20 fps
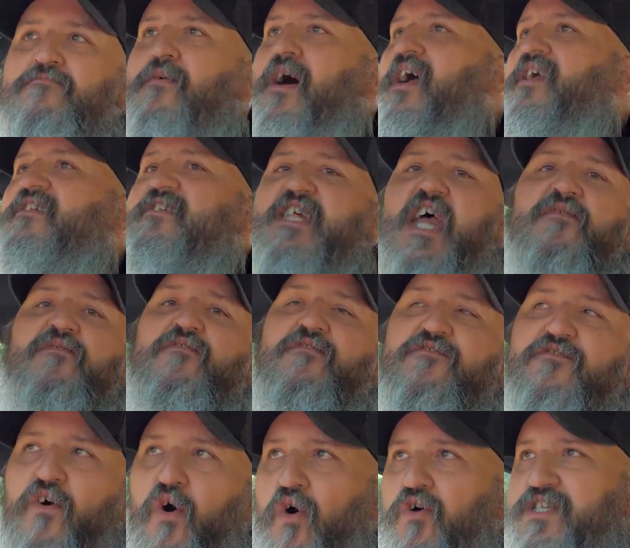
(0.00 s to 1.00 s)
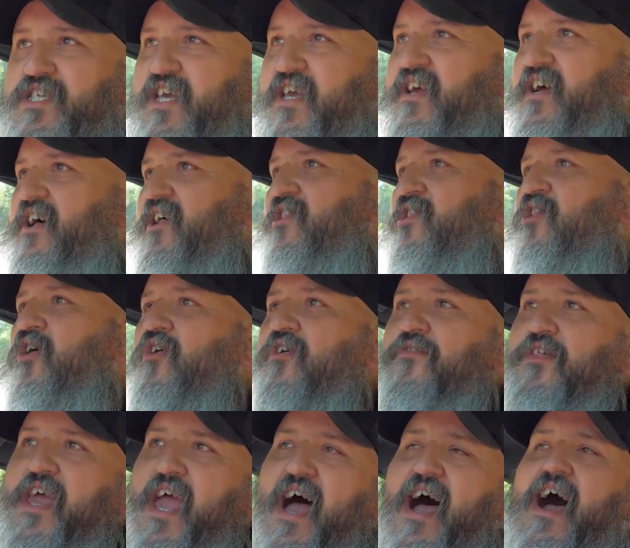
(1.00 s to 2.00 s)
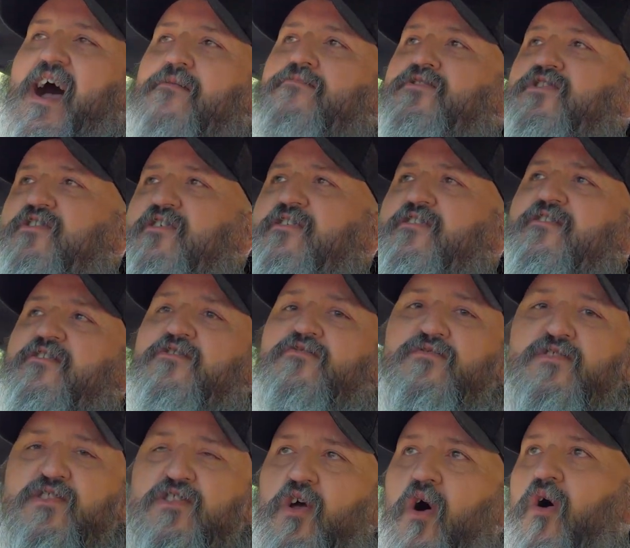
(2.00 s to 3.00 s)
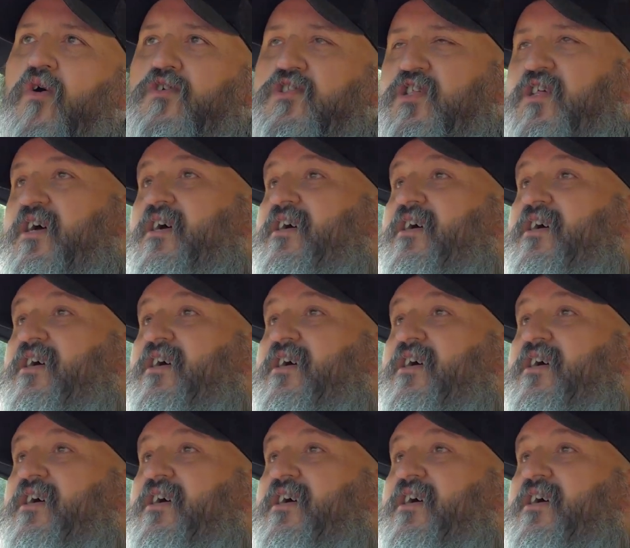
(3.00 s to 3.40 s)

my 740 look the absolute dogs.